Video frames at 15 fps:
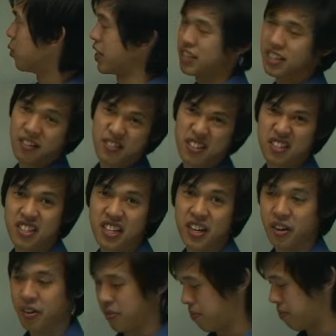that's left is C
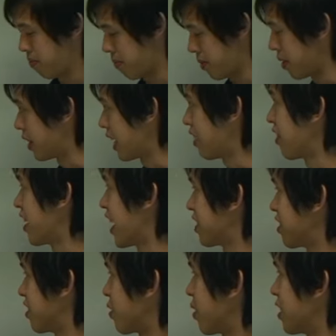O. So that
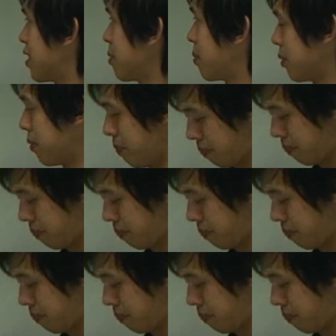reaction is quite simple.